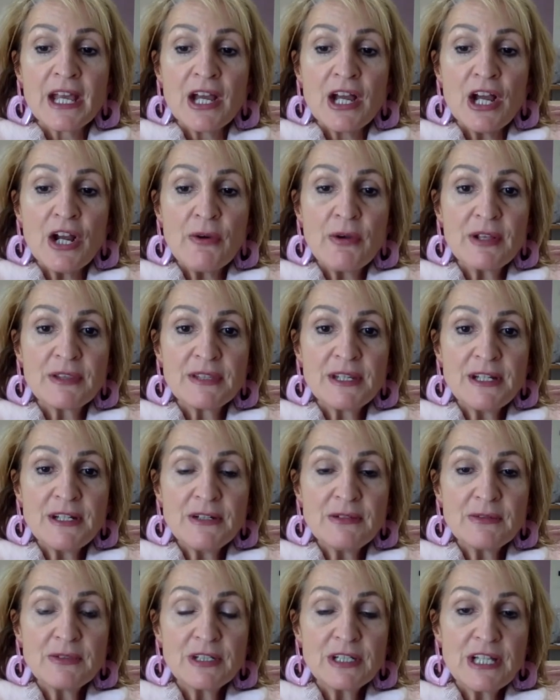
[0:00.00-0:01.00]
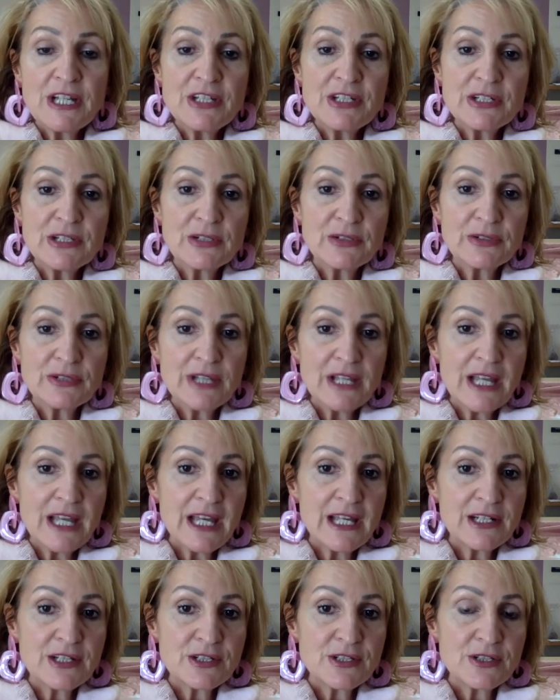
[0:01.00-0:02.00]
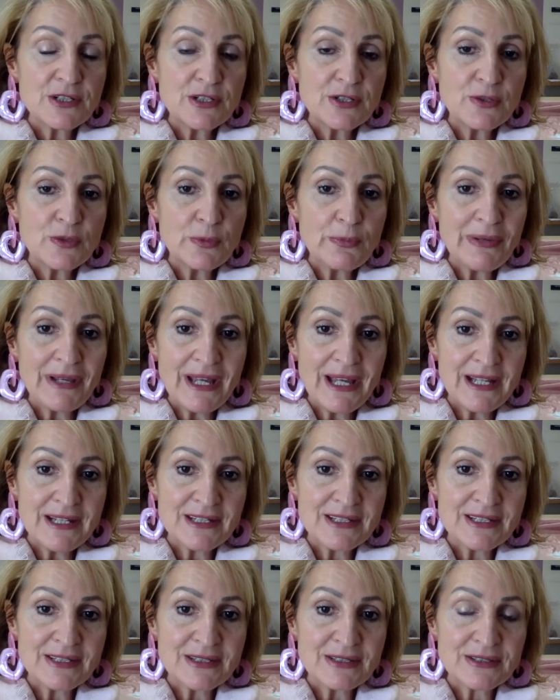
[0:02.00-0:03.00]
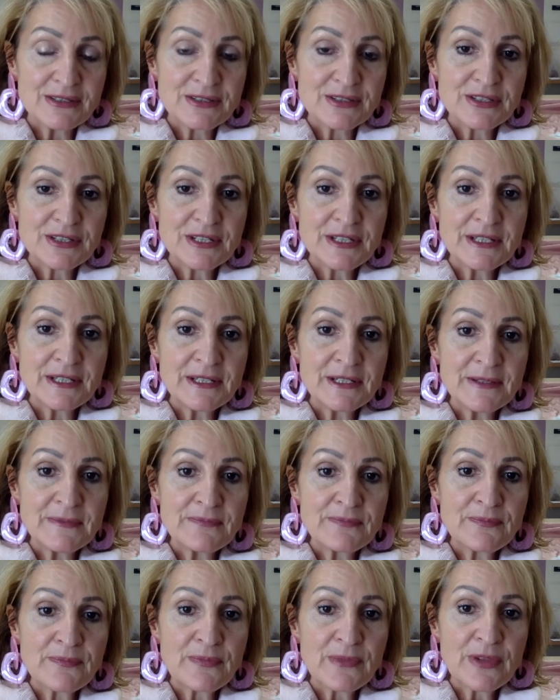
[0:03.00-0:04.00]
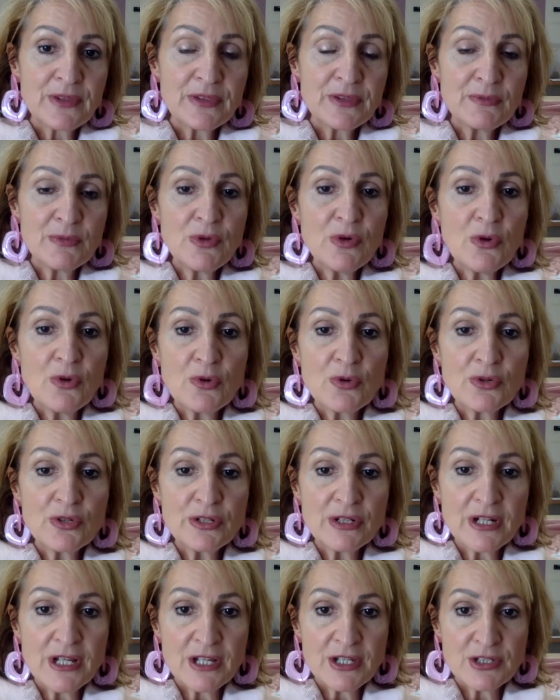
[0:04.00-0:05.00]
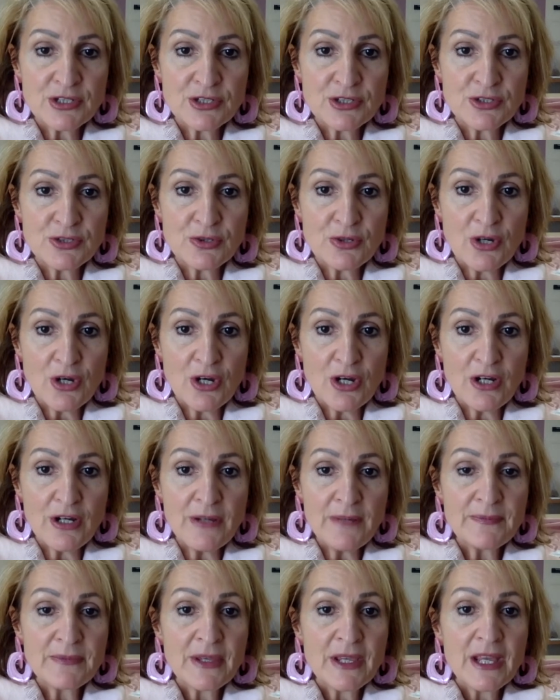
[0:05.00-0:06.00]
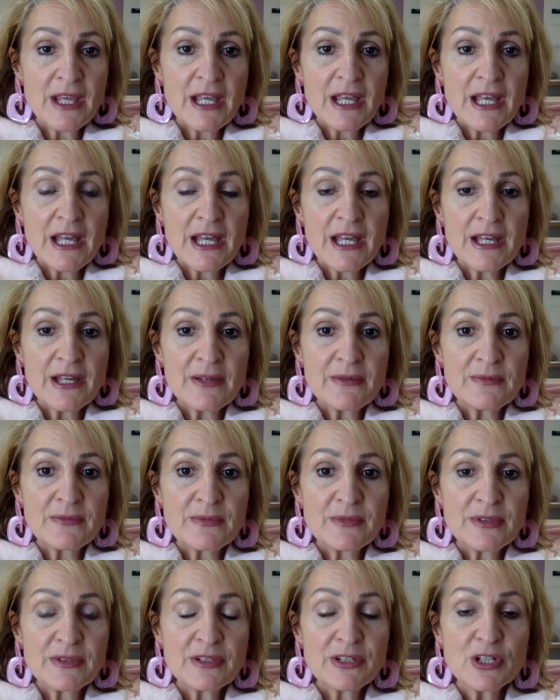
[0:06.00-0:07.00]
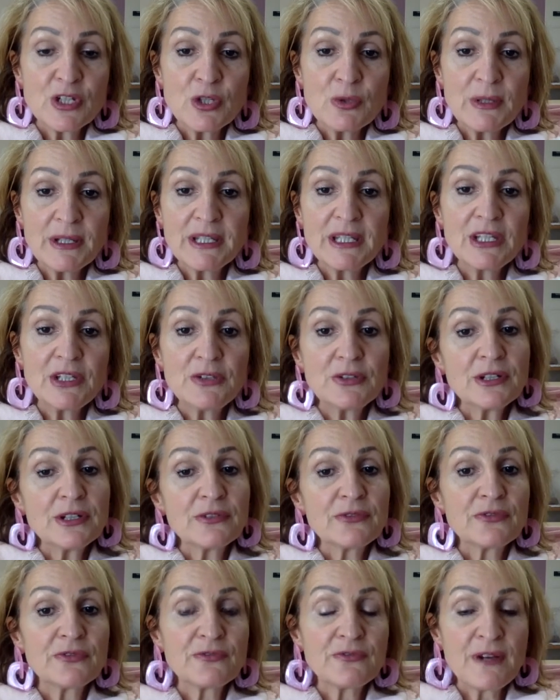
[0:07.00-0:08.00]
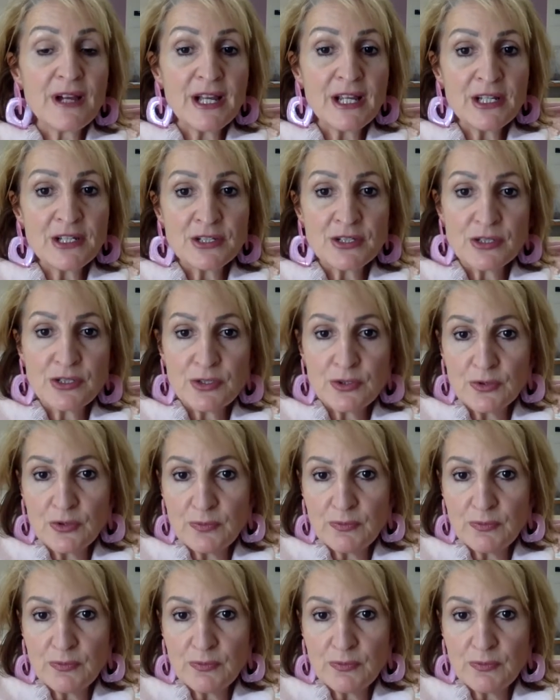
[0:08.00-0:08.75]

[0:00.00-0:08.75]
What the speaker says: Alright, then you need to look at your patterns. The more organized you are, the quicker you can find your